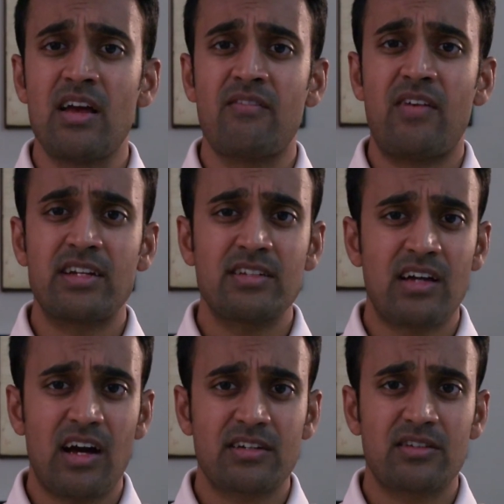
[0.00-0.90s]
Find a
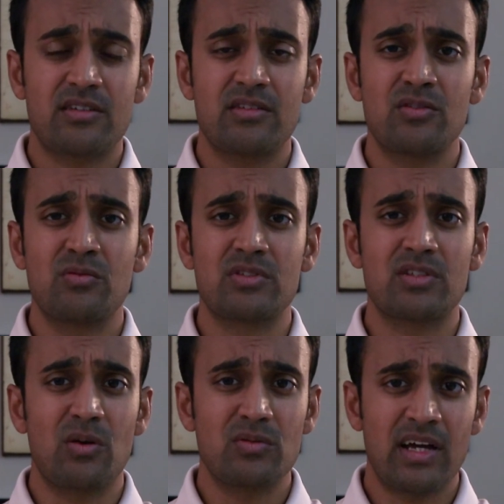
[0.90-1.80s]
doctor who will
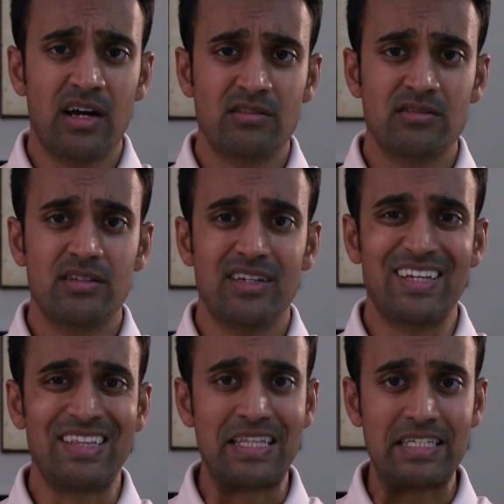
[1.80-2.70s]
slow down
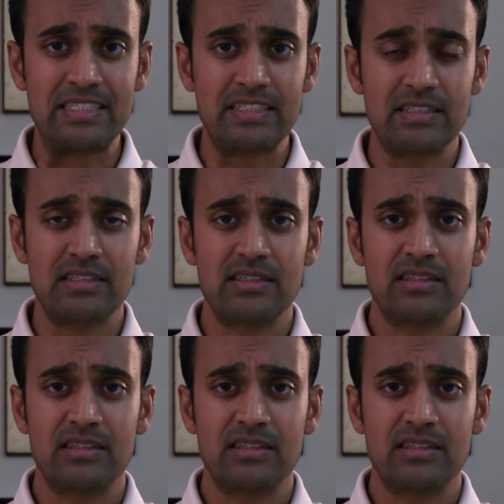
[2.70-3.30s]
and listen.